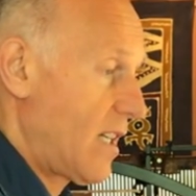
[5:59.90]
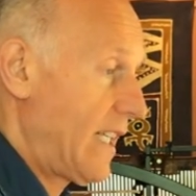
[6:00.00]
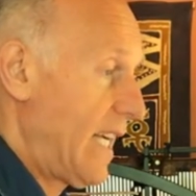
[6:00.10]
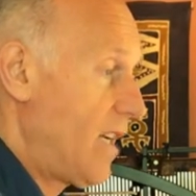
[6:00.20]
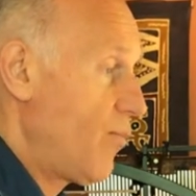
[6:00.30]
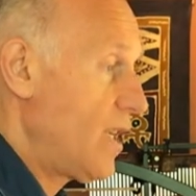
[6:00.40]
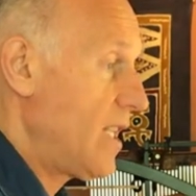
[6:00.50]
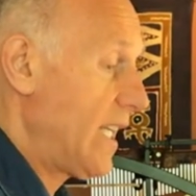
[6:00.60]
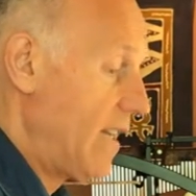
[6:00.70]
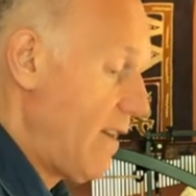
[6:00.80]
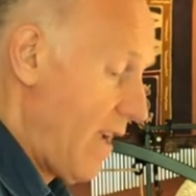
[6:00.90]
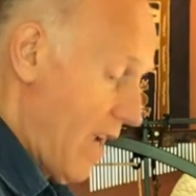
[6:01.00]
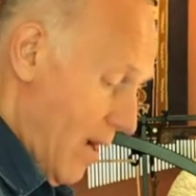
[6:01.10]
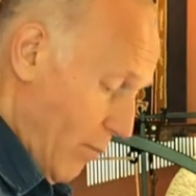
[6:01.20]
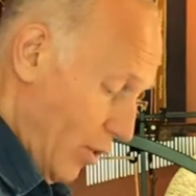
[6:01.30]
Again, breathing in,
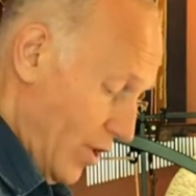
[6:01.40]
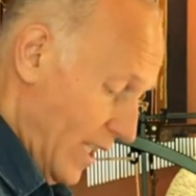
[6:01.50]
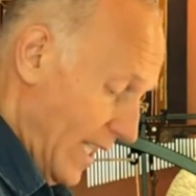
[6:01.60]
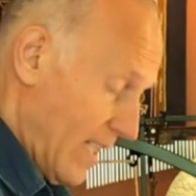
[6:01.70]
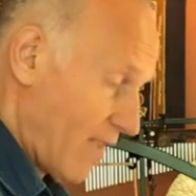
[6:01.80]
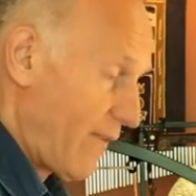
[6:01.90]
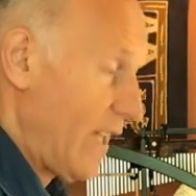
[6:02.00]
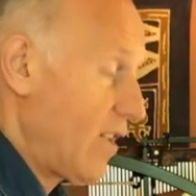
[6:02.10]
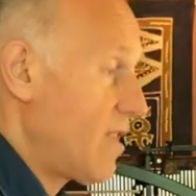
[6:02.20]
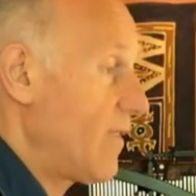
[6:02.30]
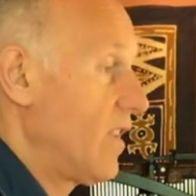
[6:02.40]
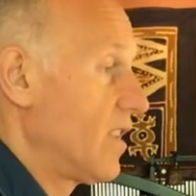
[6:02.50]
pushing against the fingers, filling